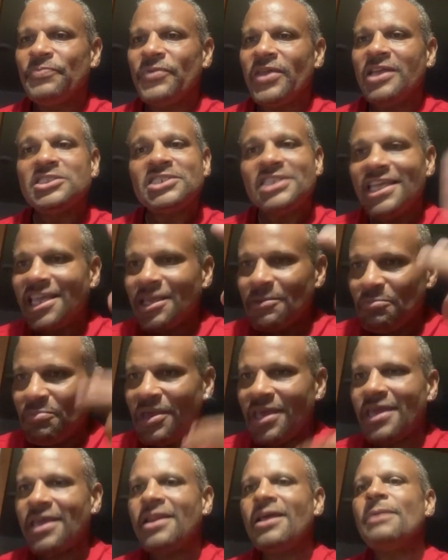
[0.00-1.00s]
and she can
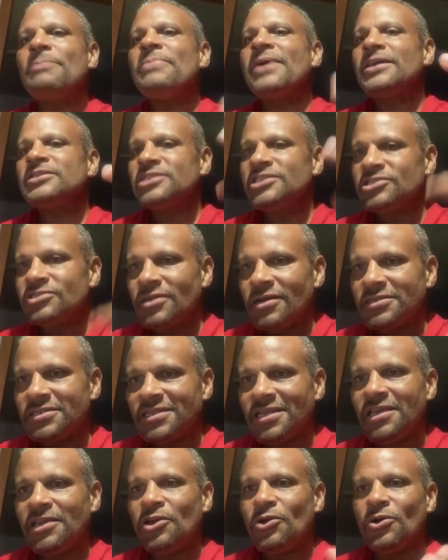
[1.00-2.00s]
pick it up as she starts
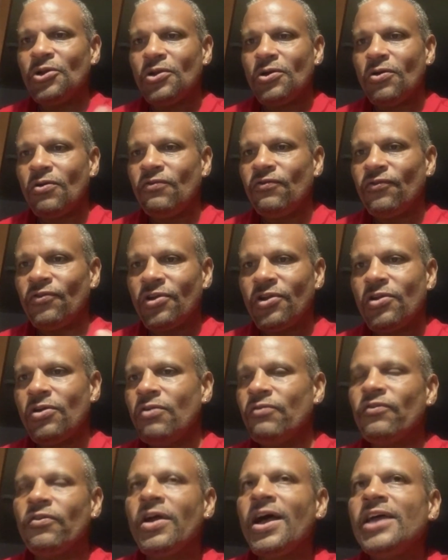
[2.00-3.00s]
to hear it over and
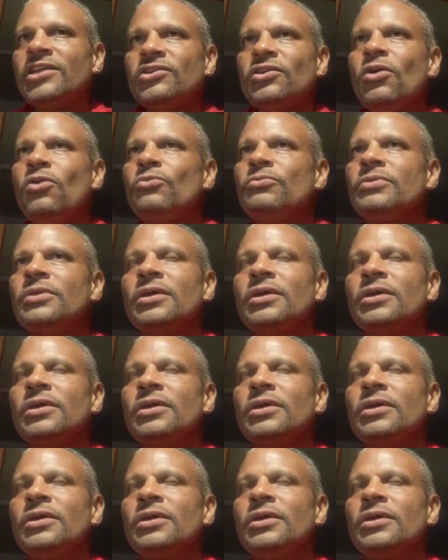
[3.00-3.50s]
over. I don't